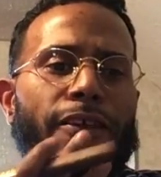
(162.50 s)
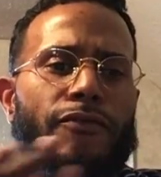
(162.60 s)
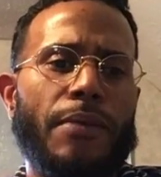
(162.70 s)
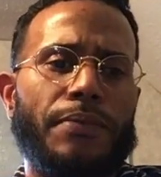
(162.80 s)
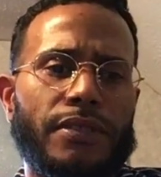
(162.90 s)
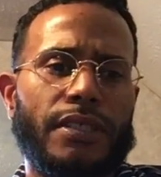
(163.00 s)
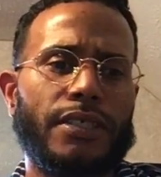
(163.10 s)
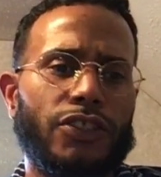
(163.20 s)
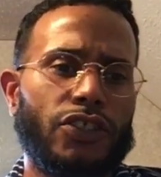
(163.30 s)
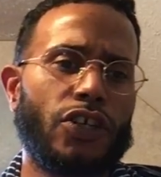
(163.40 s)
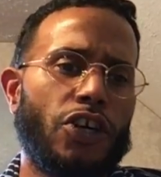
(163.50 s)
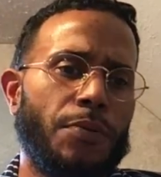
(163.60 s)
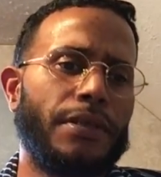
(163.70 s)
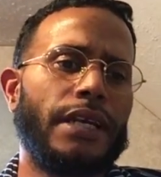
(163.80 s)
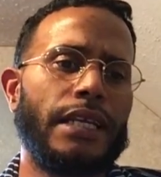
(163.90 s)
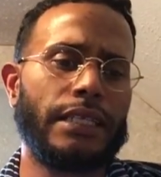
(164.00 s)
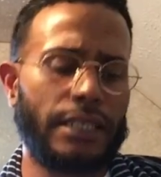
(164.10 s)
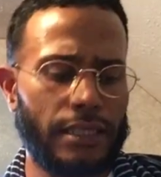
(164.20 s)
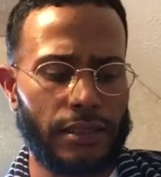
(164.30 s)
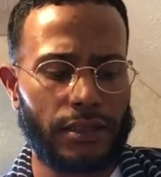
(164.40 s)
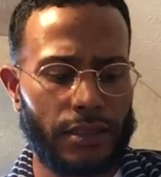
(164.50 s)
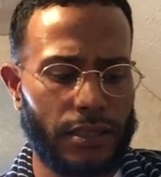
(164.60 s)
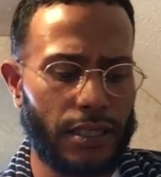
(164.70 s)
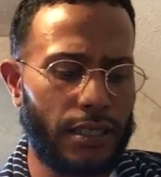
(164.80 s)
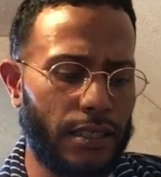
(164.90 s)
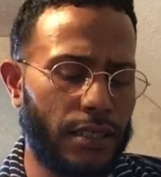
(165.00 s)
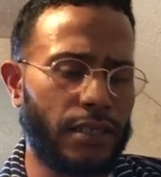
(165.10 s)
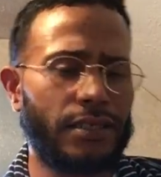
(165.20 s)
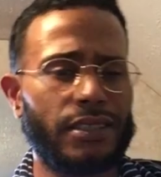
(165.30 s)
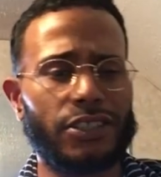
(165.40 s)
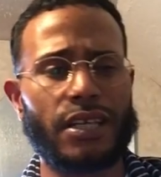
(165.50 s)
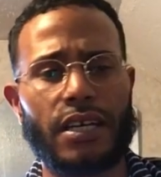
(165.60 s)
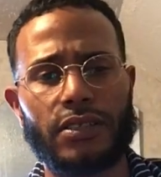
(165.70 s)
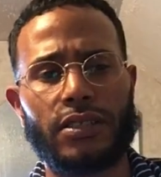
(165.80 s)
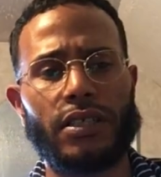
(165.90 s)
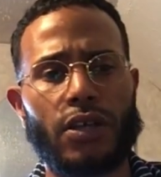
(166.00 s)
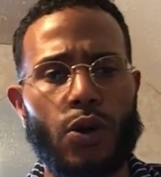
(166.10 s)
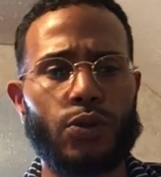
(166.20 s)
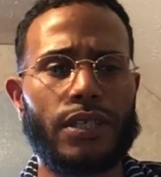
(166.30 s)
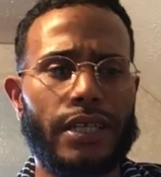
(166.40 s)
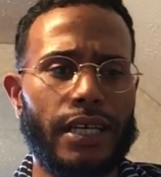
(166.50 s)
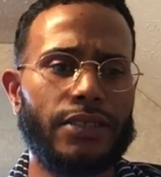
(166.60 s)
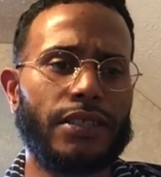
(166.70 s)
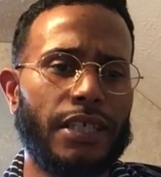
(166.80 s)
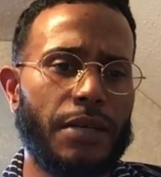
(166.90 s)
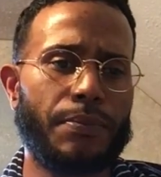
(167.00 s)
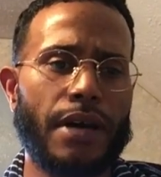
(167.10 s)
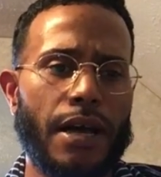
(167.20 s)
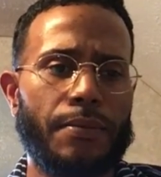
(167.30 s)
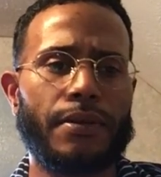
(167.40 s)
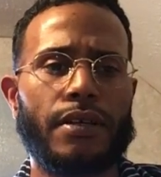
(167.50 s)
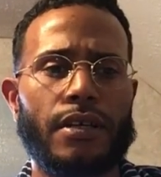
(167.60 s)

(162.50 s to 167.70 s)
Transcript: represents urban elegance, and it's a shout out to the golden age of hip hop.